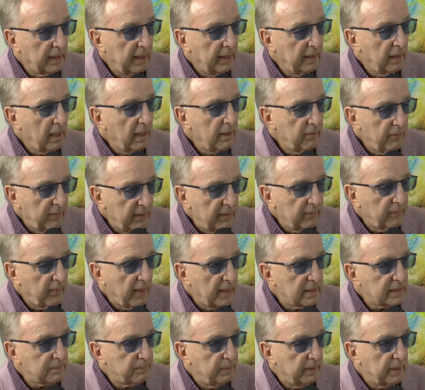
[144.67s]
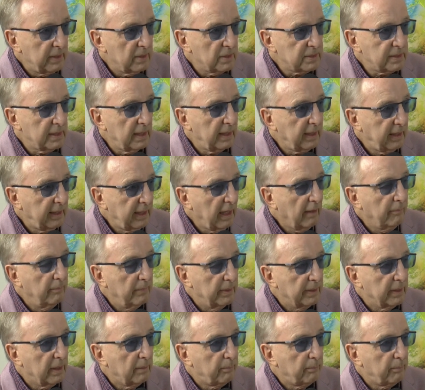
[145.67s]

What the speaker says: And I think that's because our government